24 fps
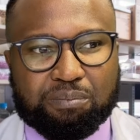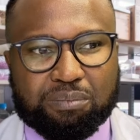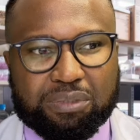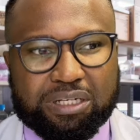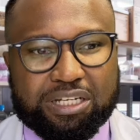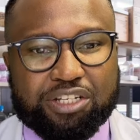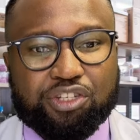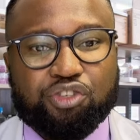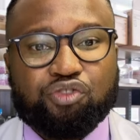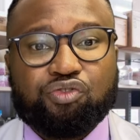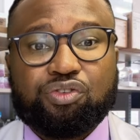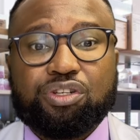
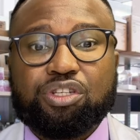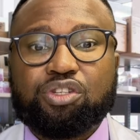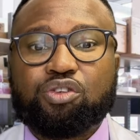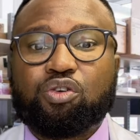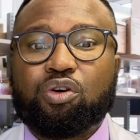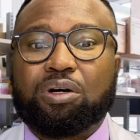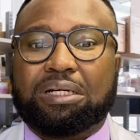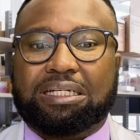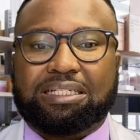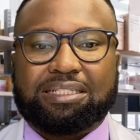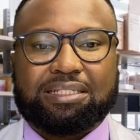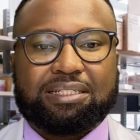history
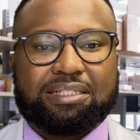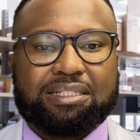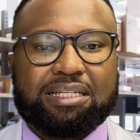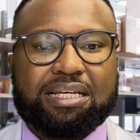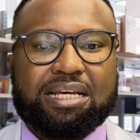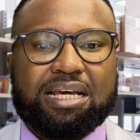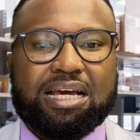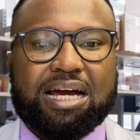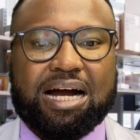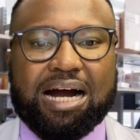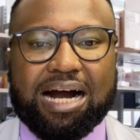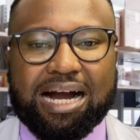scholars.
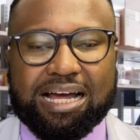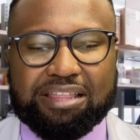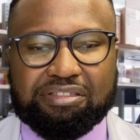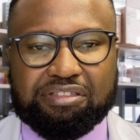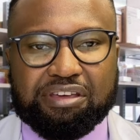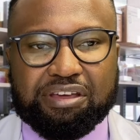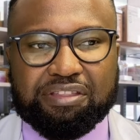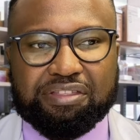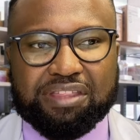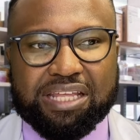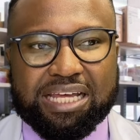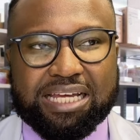I
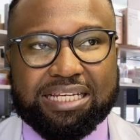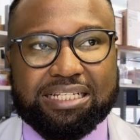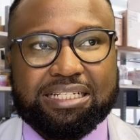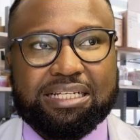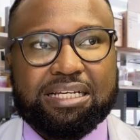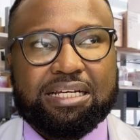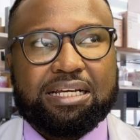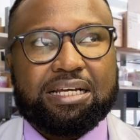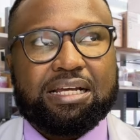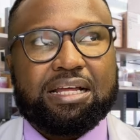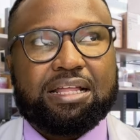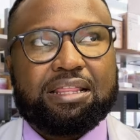think that
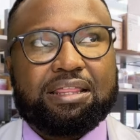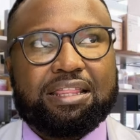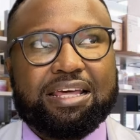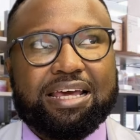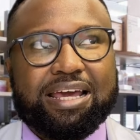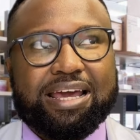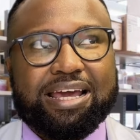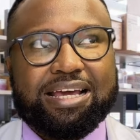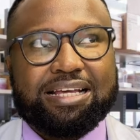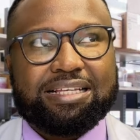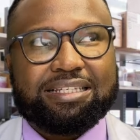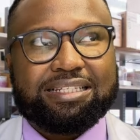
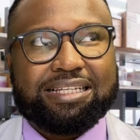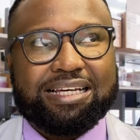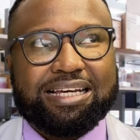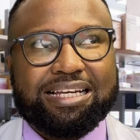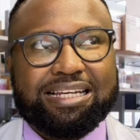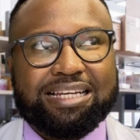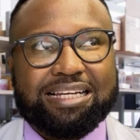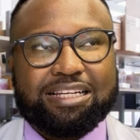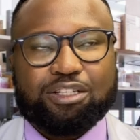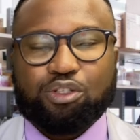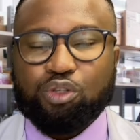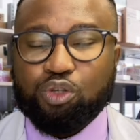there is
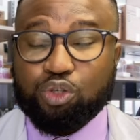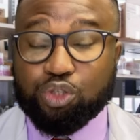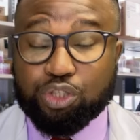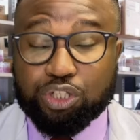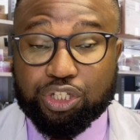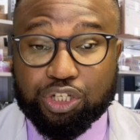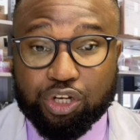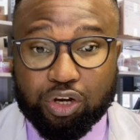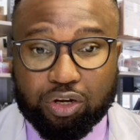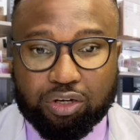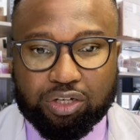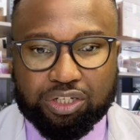a
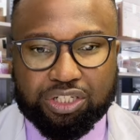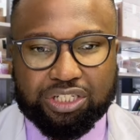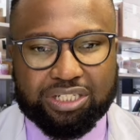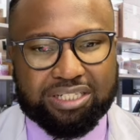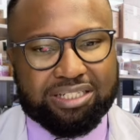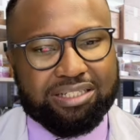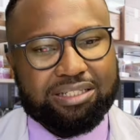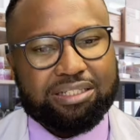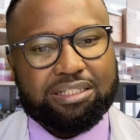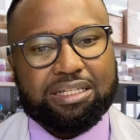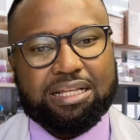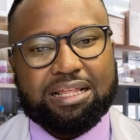
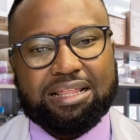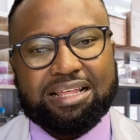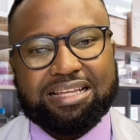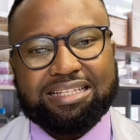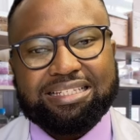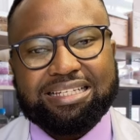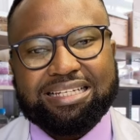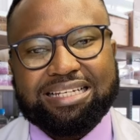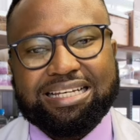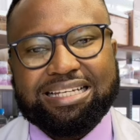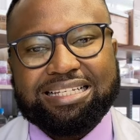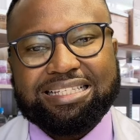sociologist.
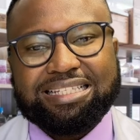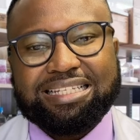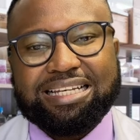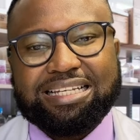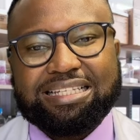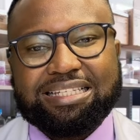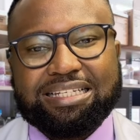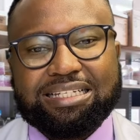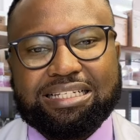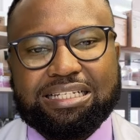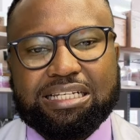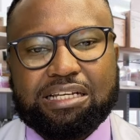There's a
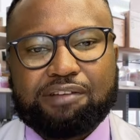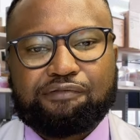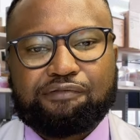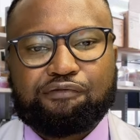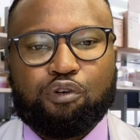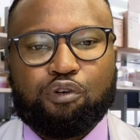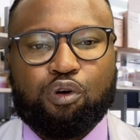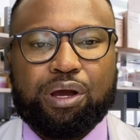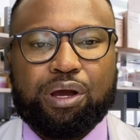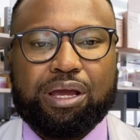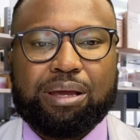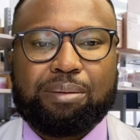necessity
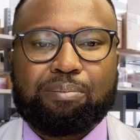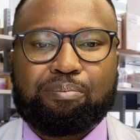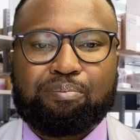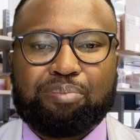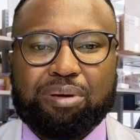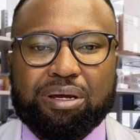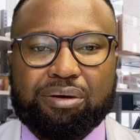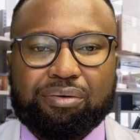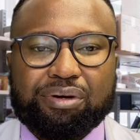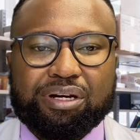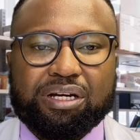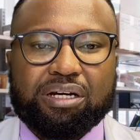for
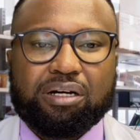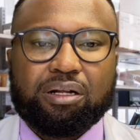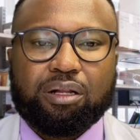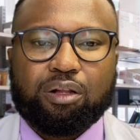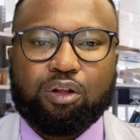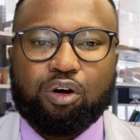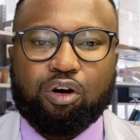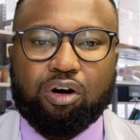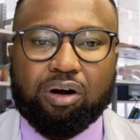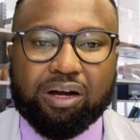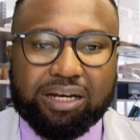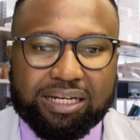empirical
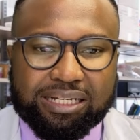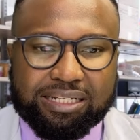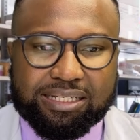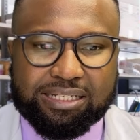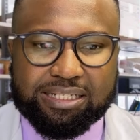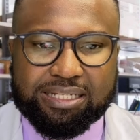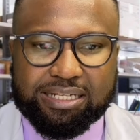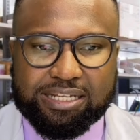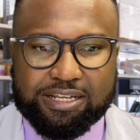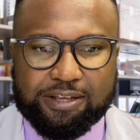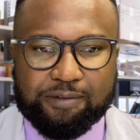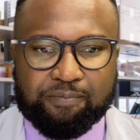
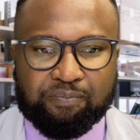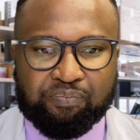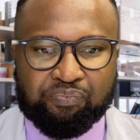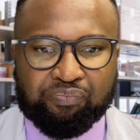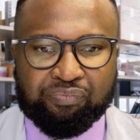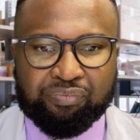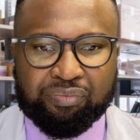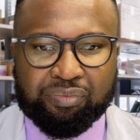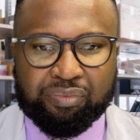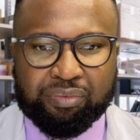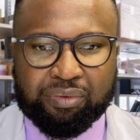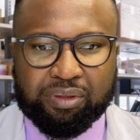honesty
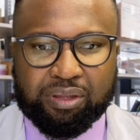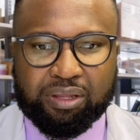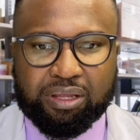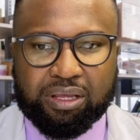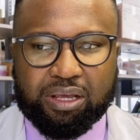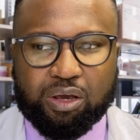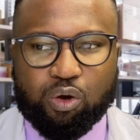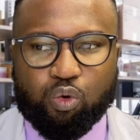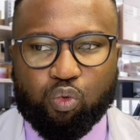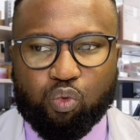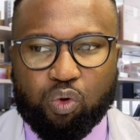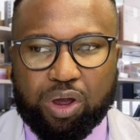
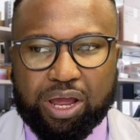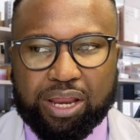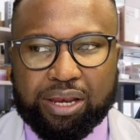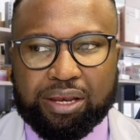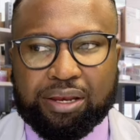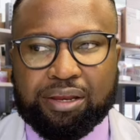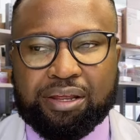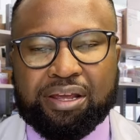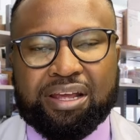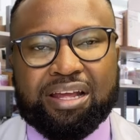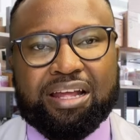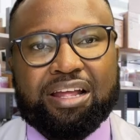when
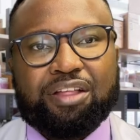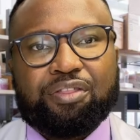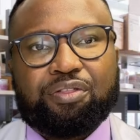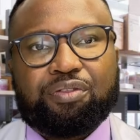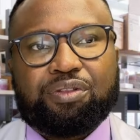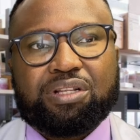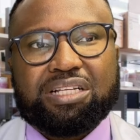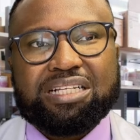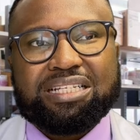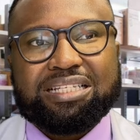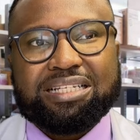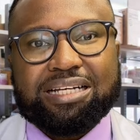
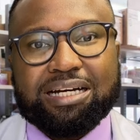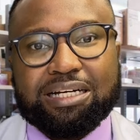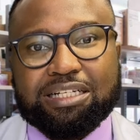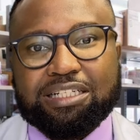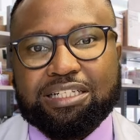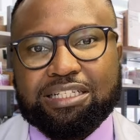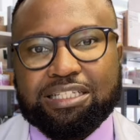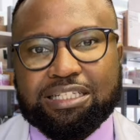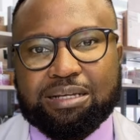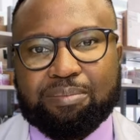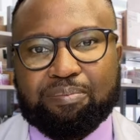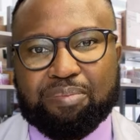
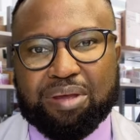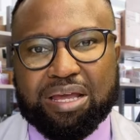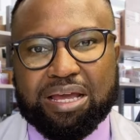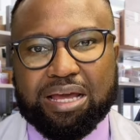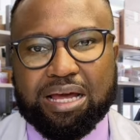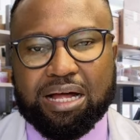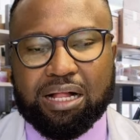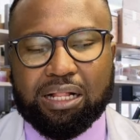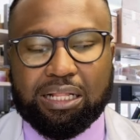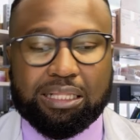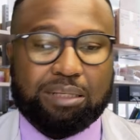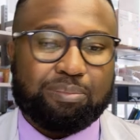discussions are being
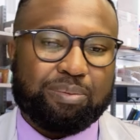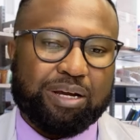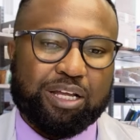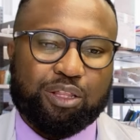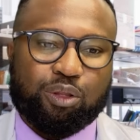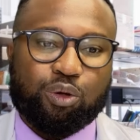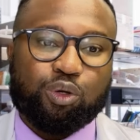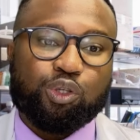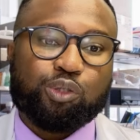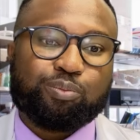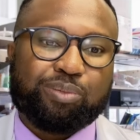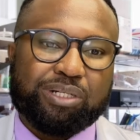held by
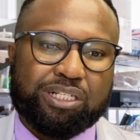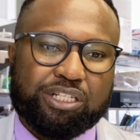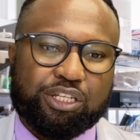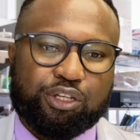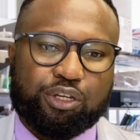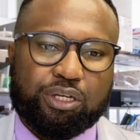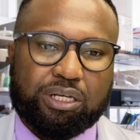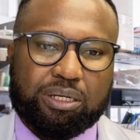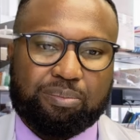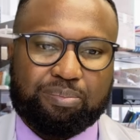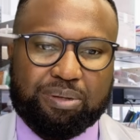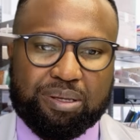those
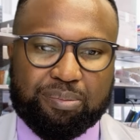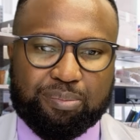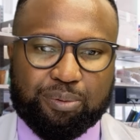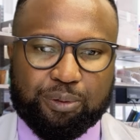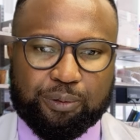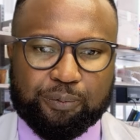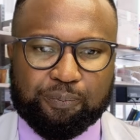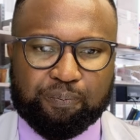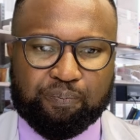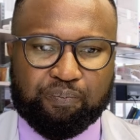particular people.